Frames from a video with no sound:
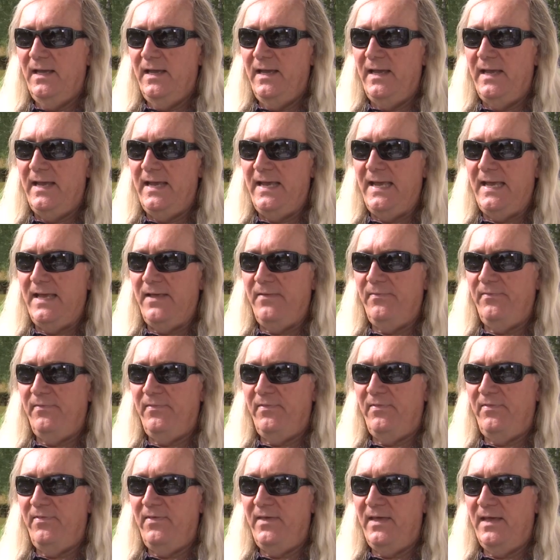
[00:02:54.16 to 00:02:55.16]

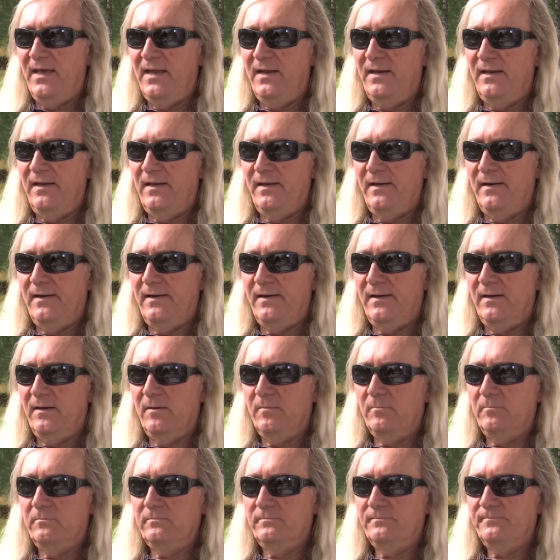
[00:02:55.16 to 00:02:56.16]
And then
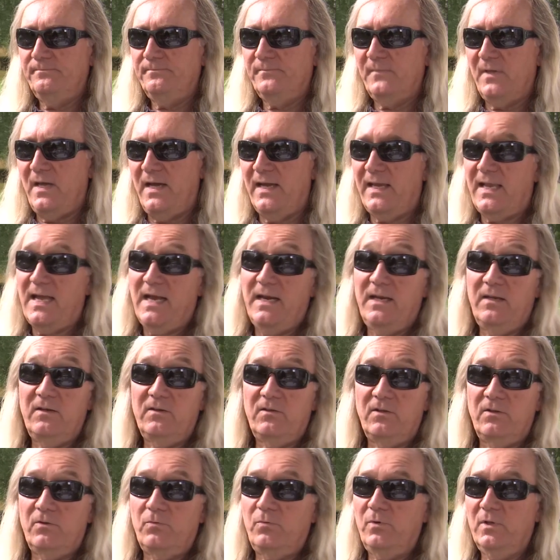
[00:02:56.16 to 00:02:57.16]
I got
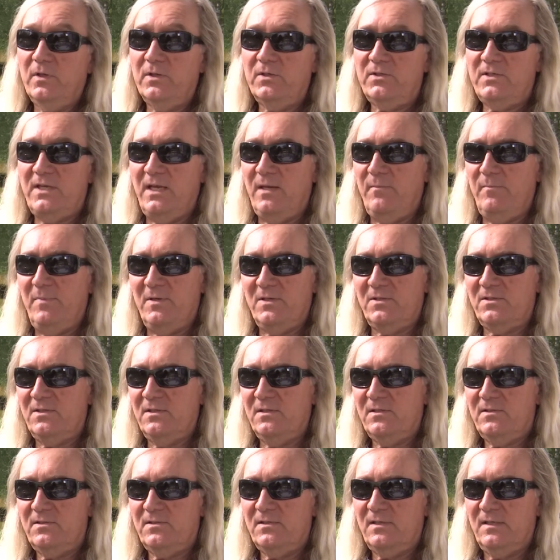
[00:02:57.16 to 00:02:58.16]
into the real estate
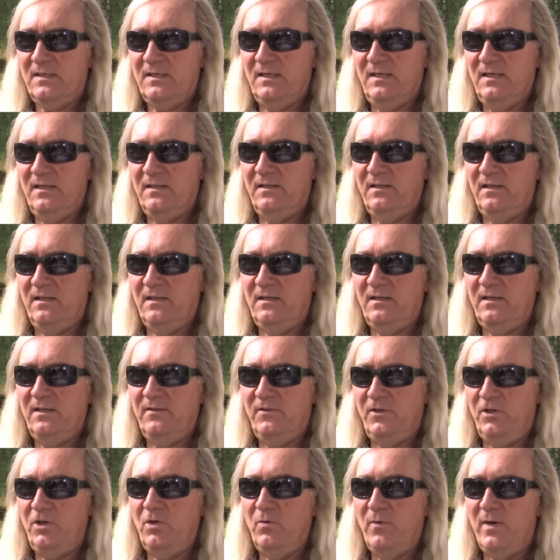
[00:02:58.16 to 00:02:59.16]
business in
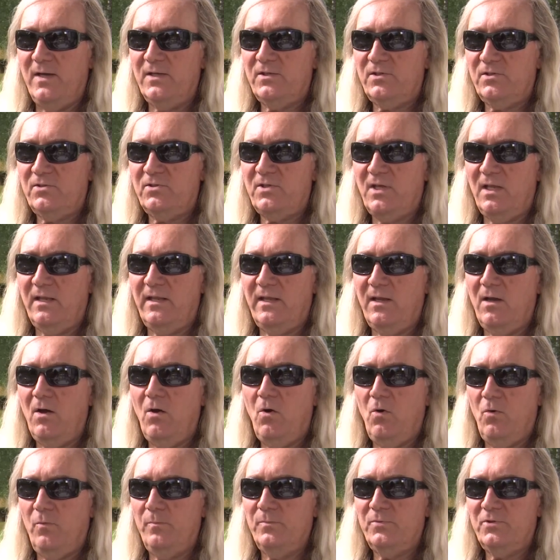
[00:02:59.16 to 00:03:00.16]
the U.S., selling
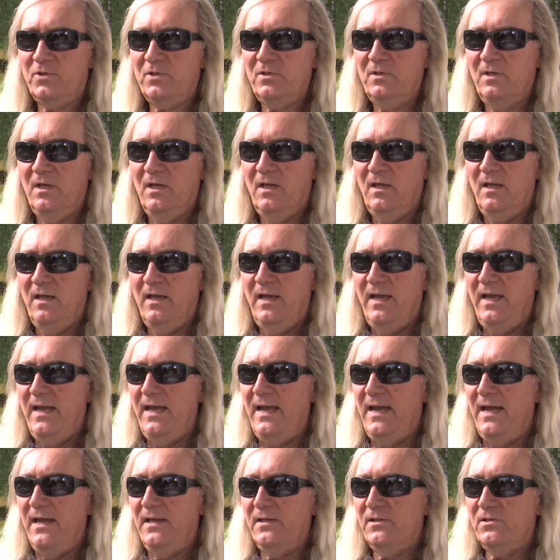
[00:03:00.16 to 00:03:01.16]
homes.
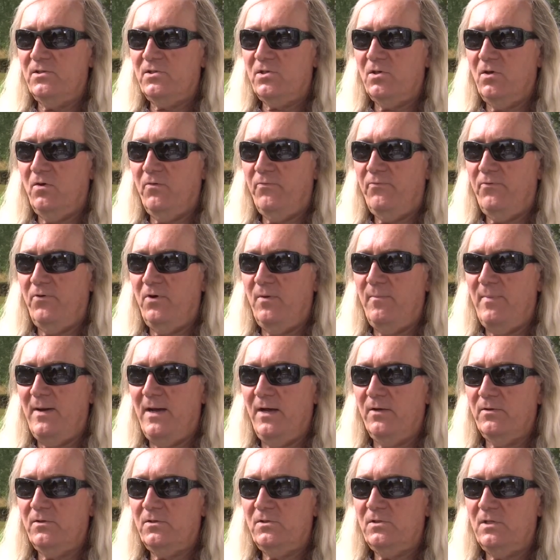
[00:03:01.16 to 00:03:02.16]
And so for
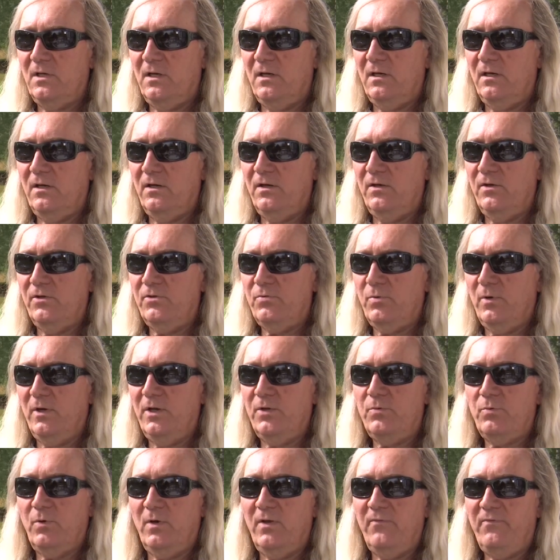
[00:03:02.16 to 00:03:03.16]
about
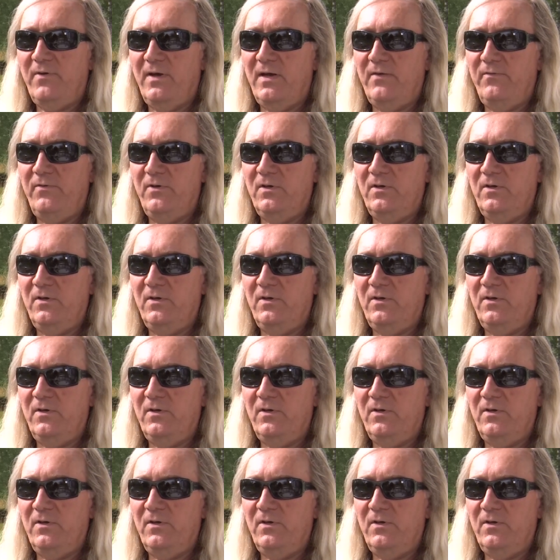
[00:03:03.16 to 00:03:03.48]
20, 25